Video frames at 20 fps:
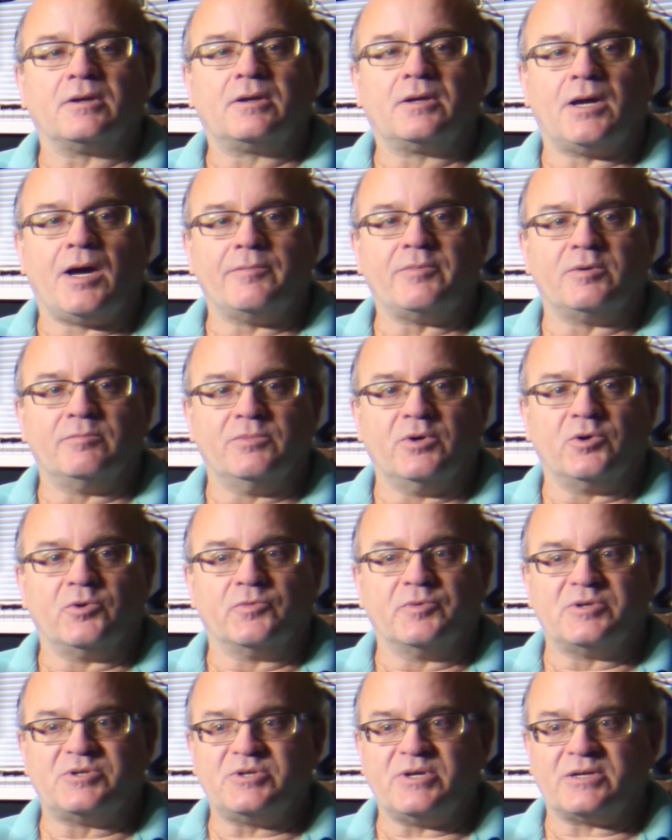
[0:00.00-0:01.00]
common mode
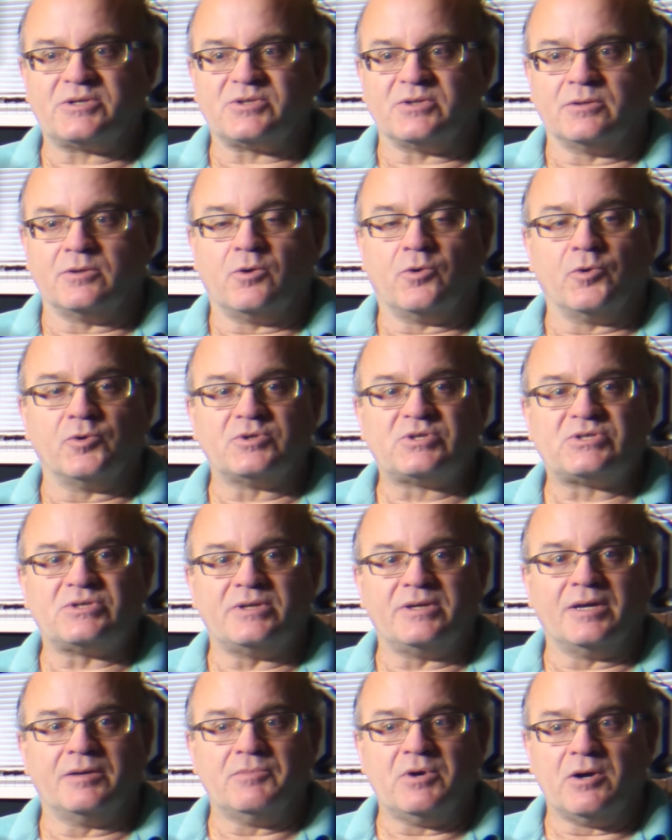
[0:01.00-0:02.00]
rejection, or
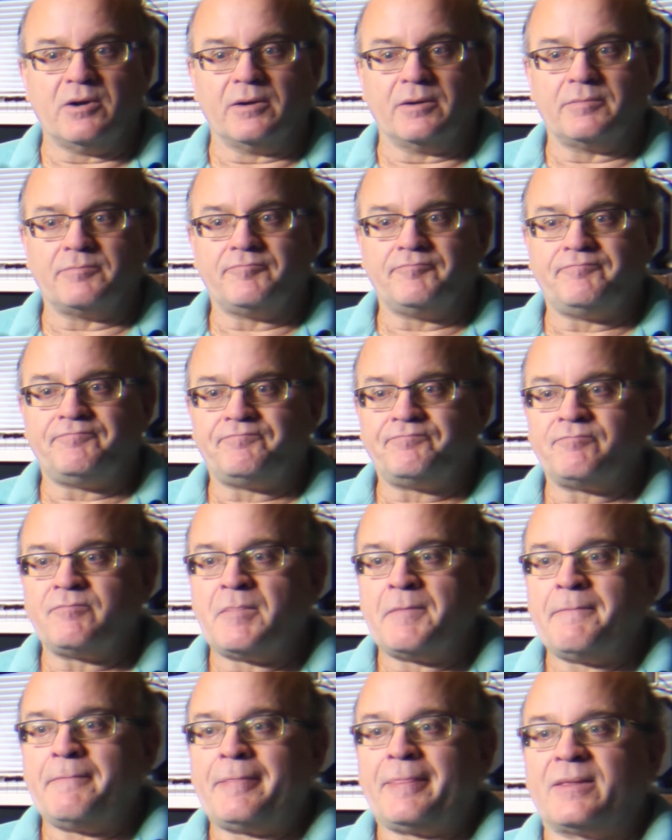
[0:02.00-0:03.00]
CMR.
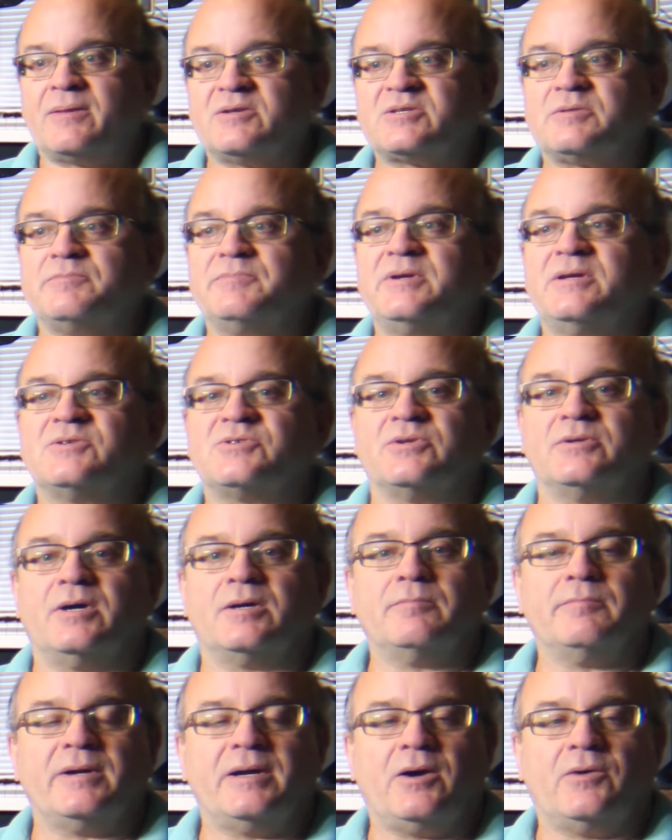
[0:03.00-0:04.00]
This means that
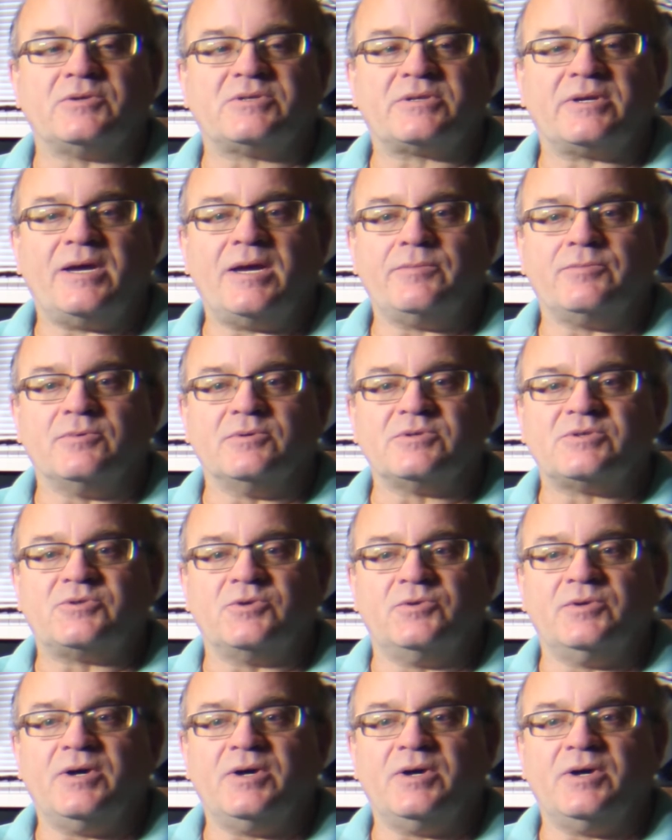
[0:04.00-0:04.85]
unbalanced cables do